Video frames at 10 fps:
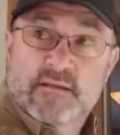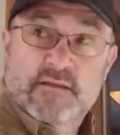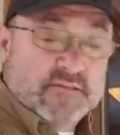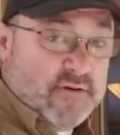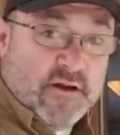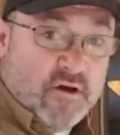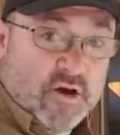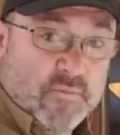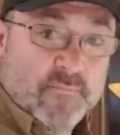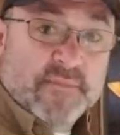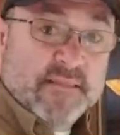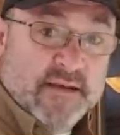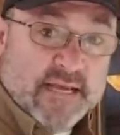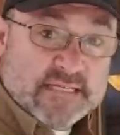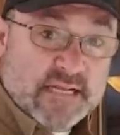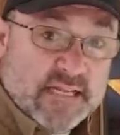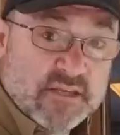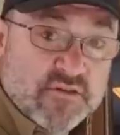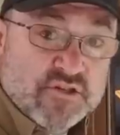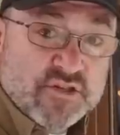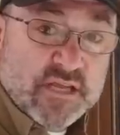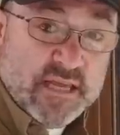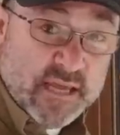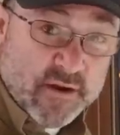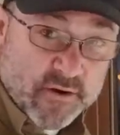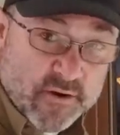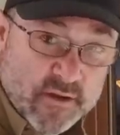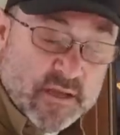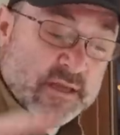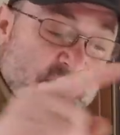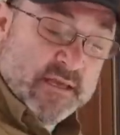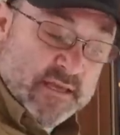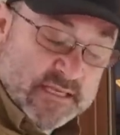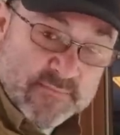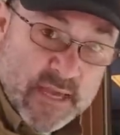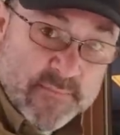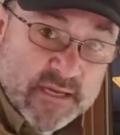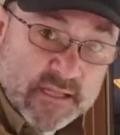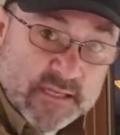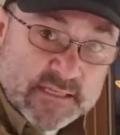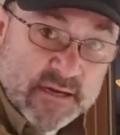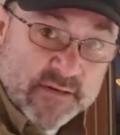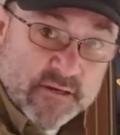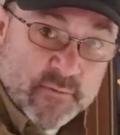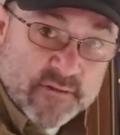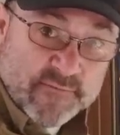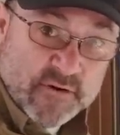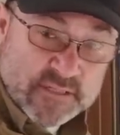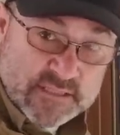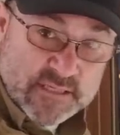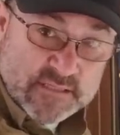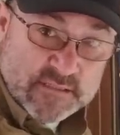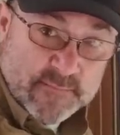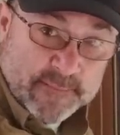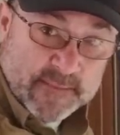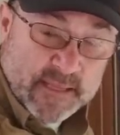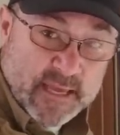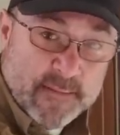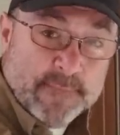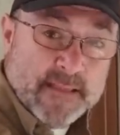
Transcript: It's very audible. The next click you should hear is maybe a click down here where the furnace is, okay?